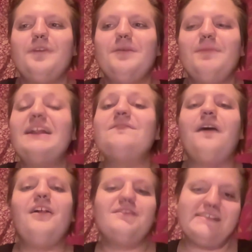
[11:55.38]
But it
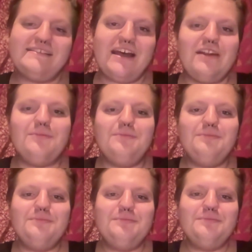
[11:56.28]
follows the sun.
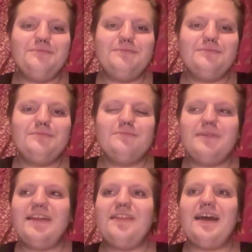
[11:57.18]

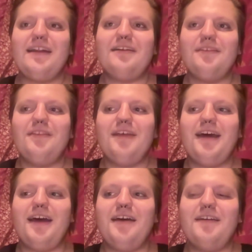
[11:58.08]
And then
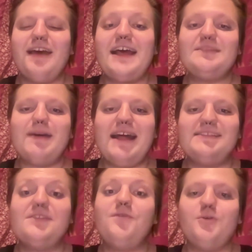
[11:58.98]
the
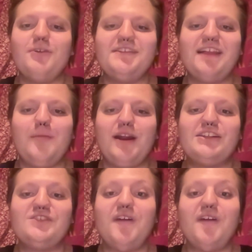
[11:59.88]
esbats, the full moon celebrations,